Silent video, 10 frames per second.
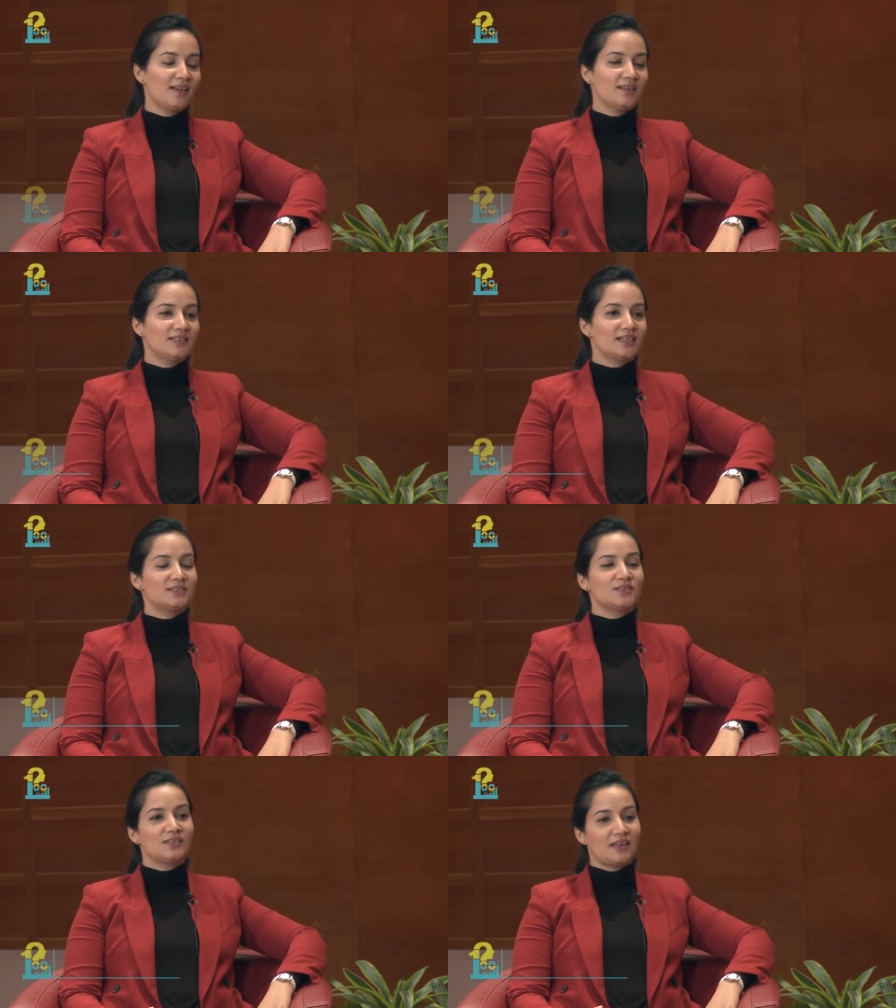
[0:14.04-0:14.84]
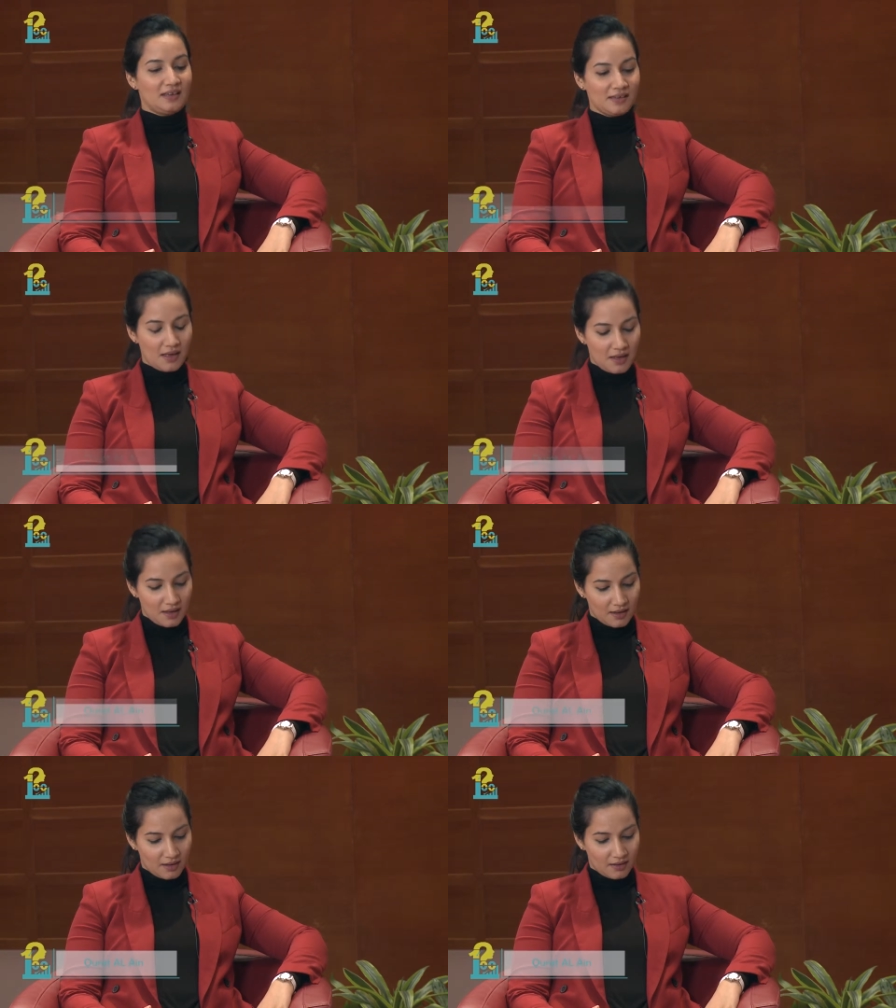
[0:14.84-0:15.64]
Tell us today,
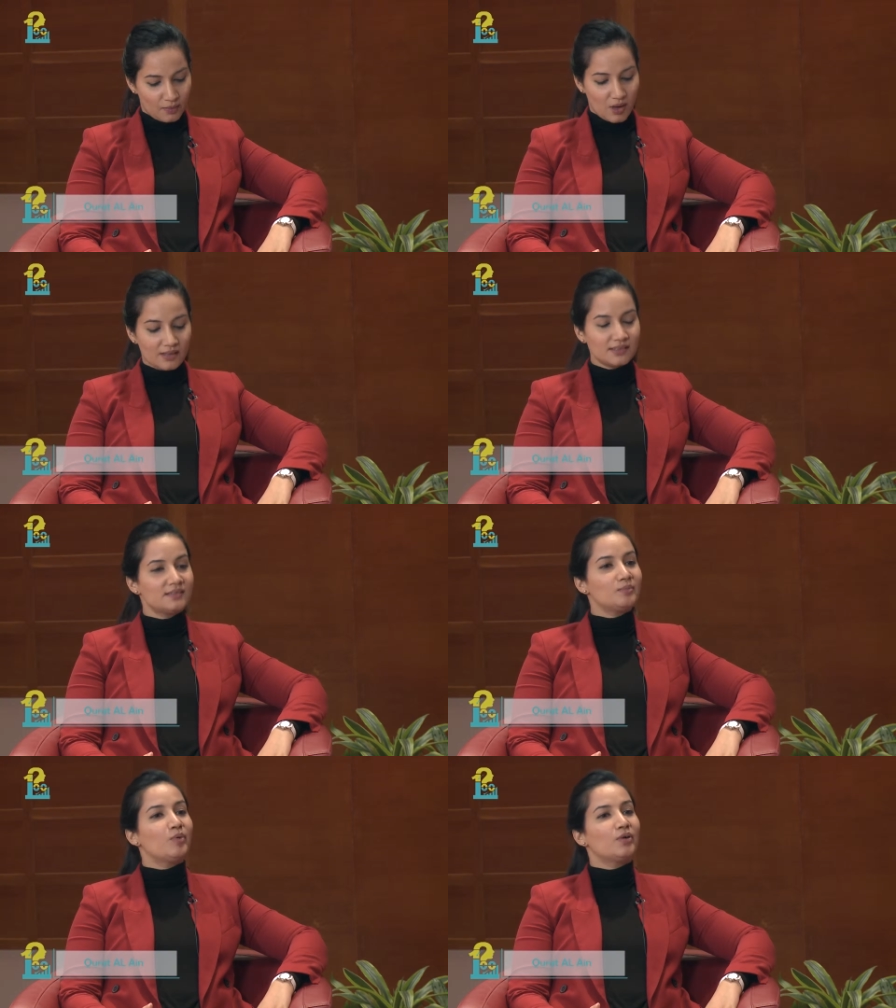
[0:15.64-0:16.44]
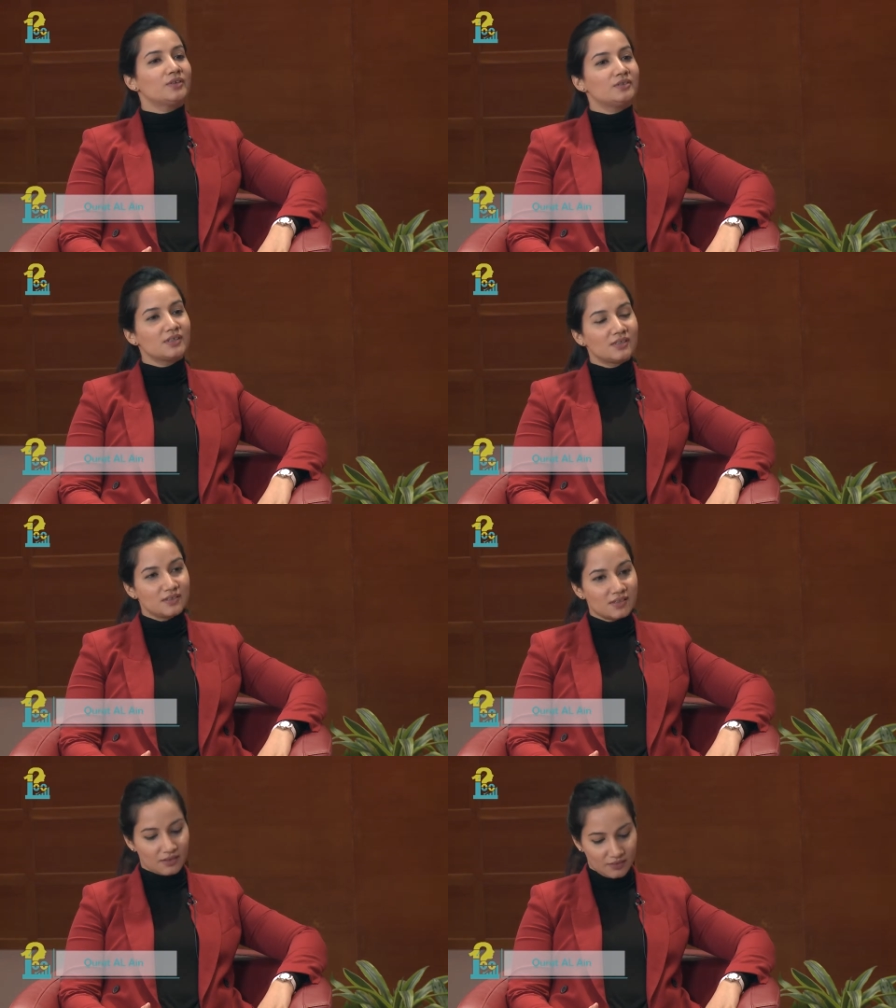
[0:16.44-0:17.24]
why is it important to
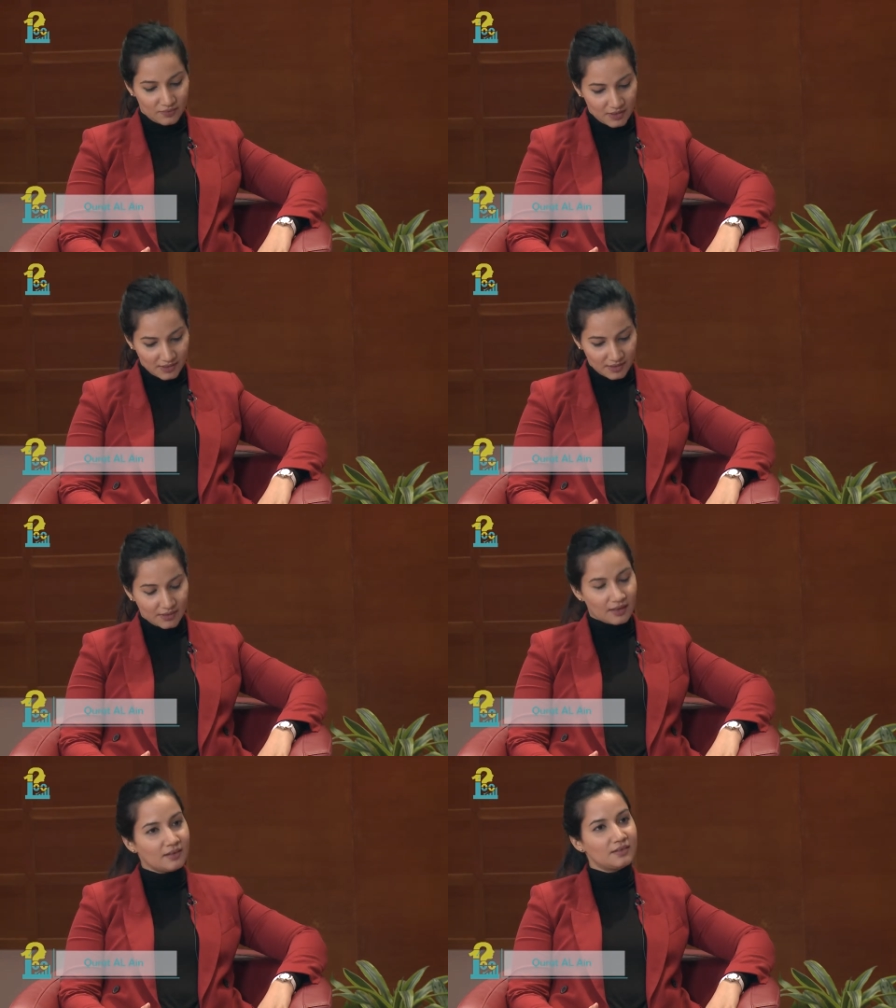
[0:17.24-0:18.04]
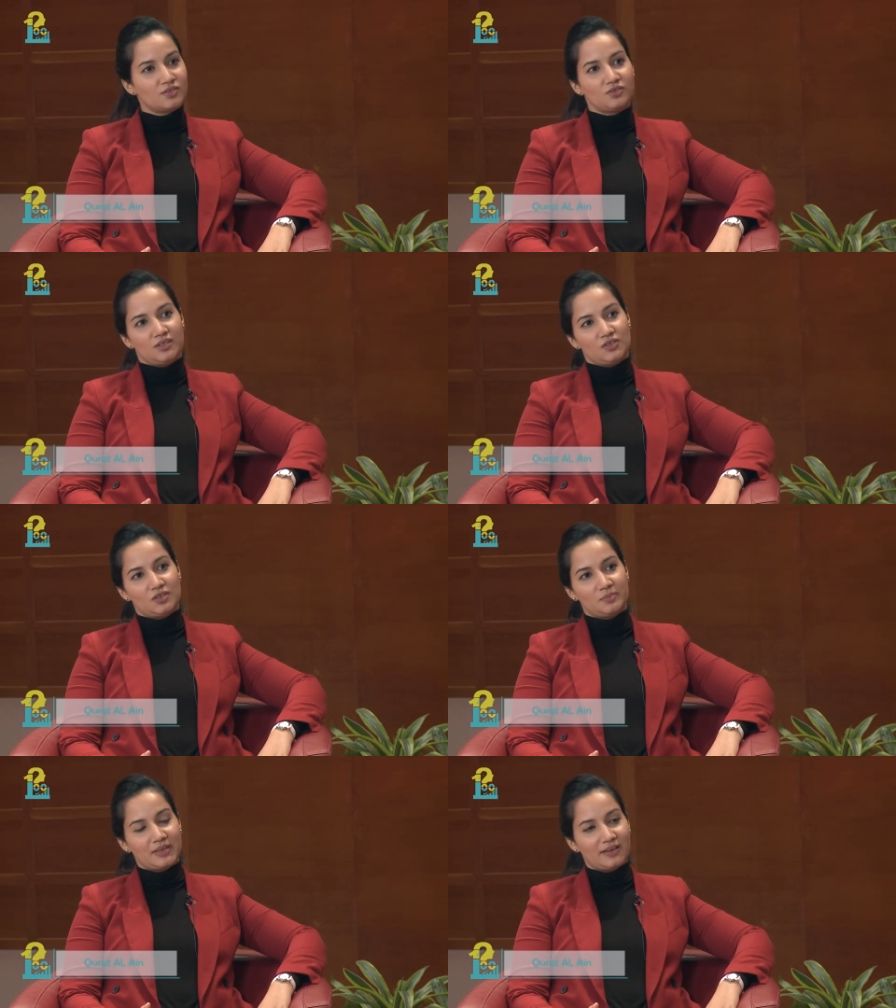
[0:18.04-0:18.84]
consider risk in a
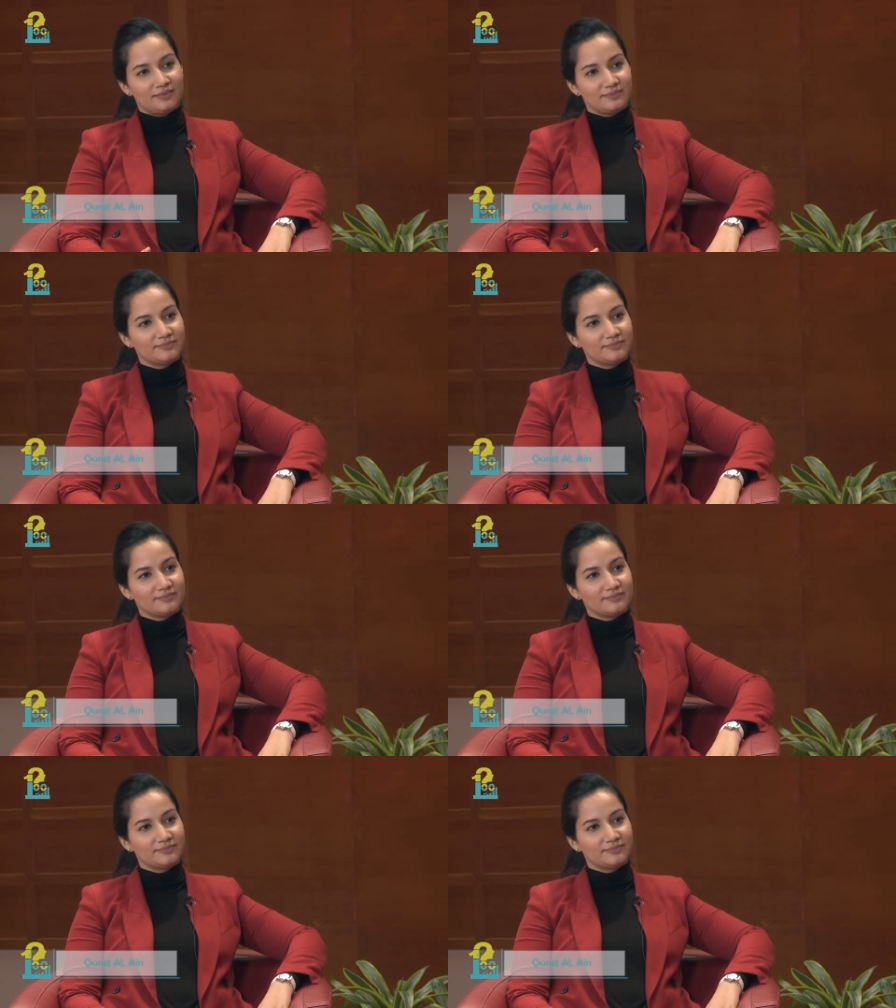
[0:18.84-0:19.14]
strategic plan?